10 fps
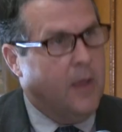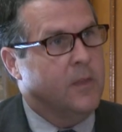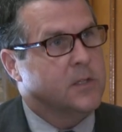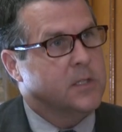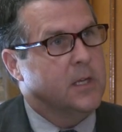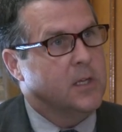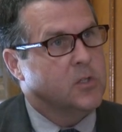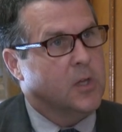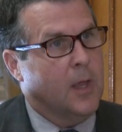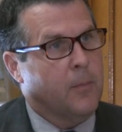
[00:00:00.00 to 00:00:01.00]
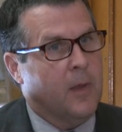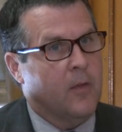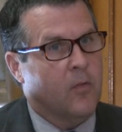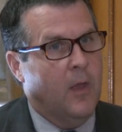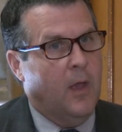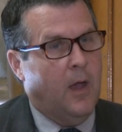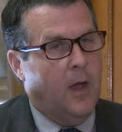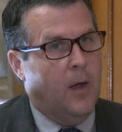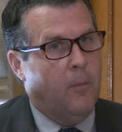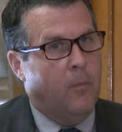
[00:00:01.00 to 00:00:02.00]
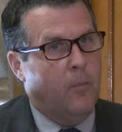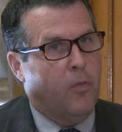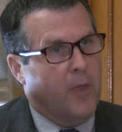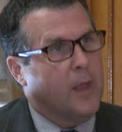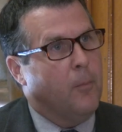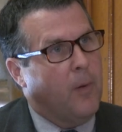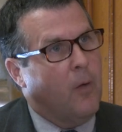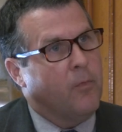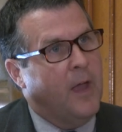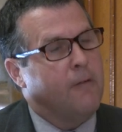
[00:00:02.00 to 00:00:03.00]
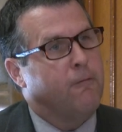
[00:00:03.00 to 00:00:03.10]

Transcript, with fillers: in the City of Champions, um, think about that.